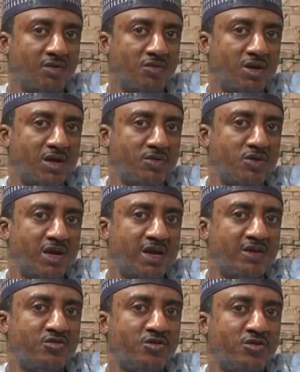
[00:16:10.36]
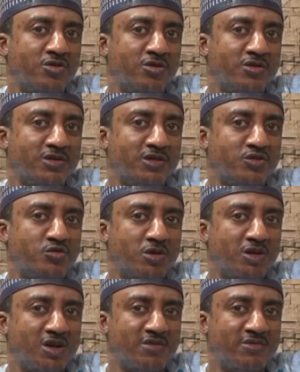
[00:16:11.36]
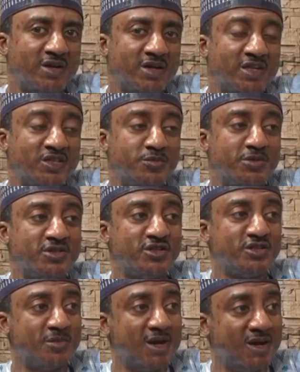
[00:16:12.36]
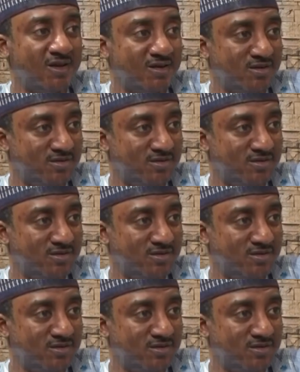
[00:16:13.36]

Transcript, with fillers: Whether you like it or not, is one governor that speaks his mind